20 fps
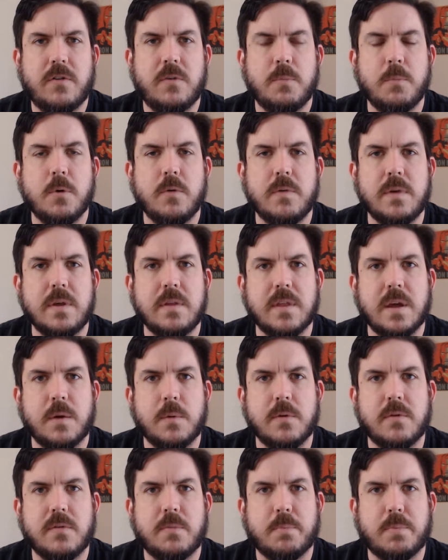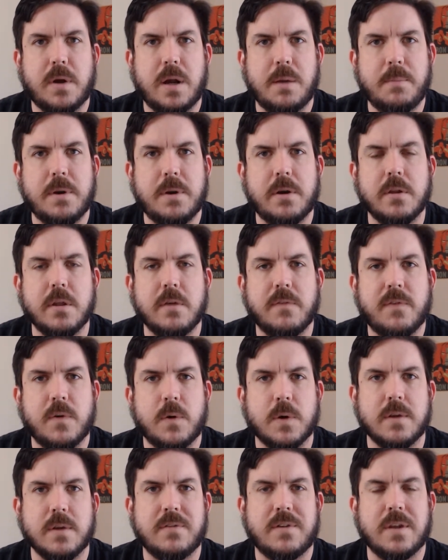movie that was primarily
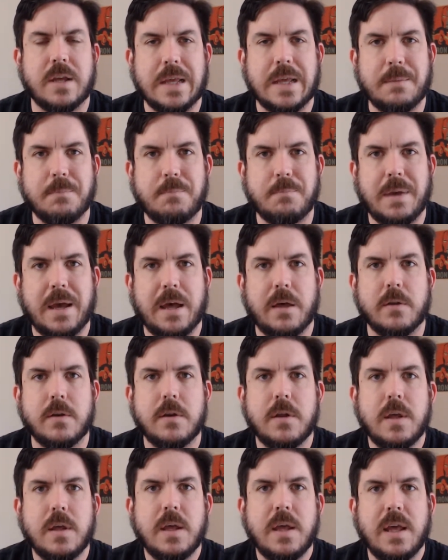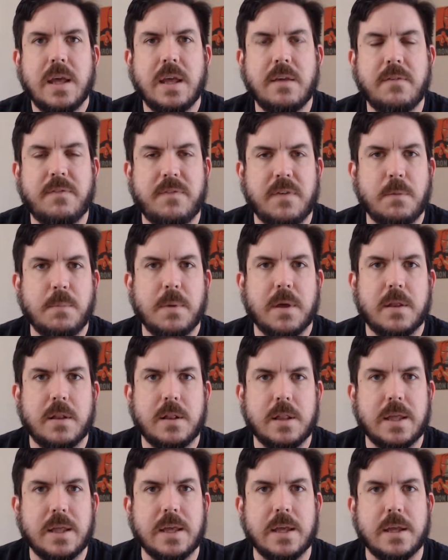focused about a female
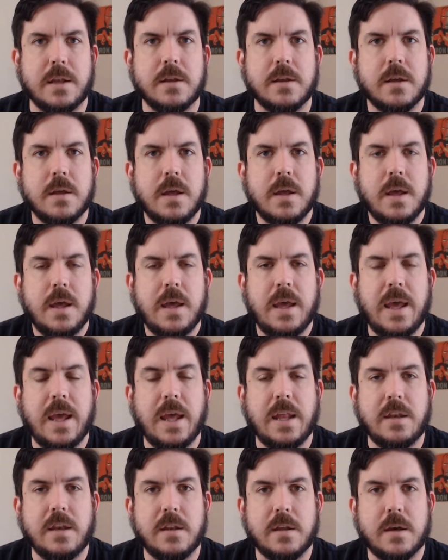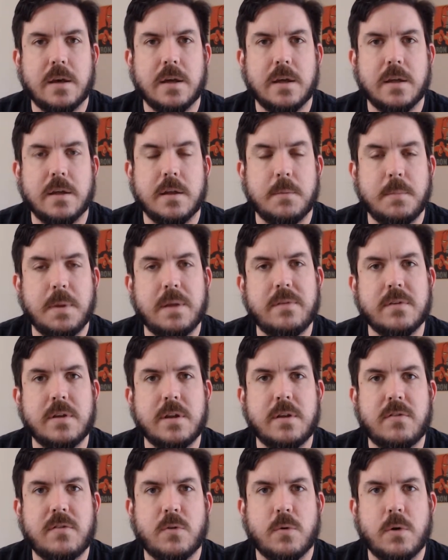lead. And amazingly,
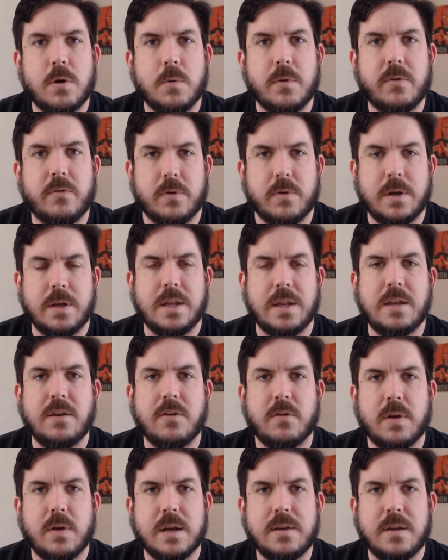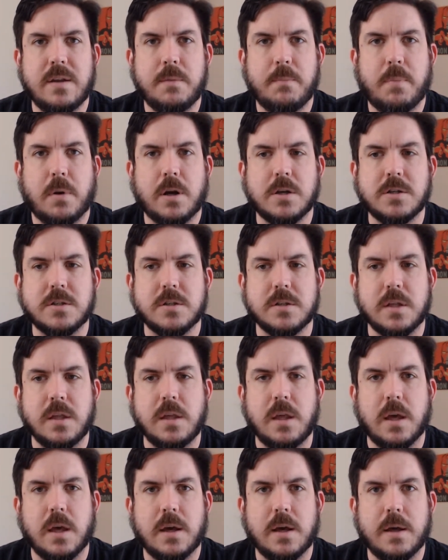the story was written and directed
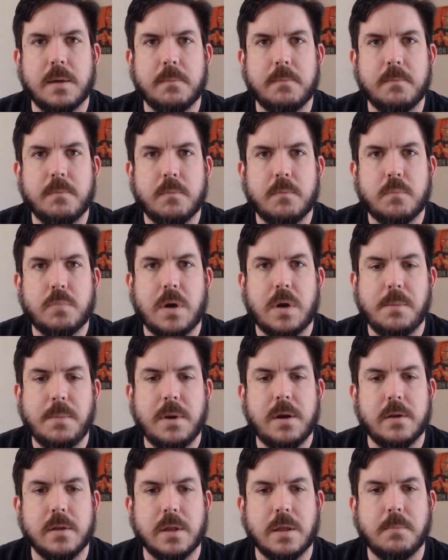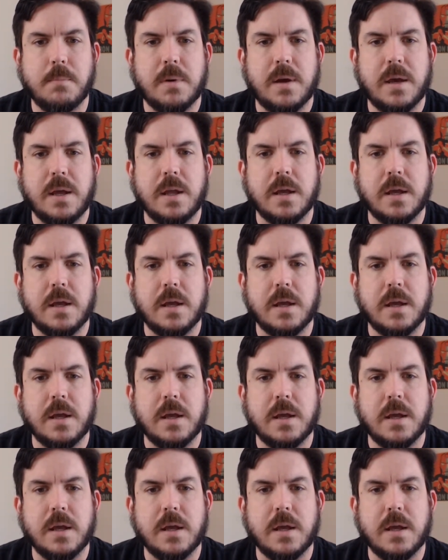primarily by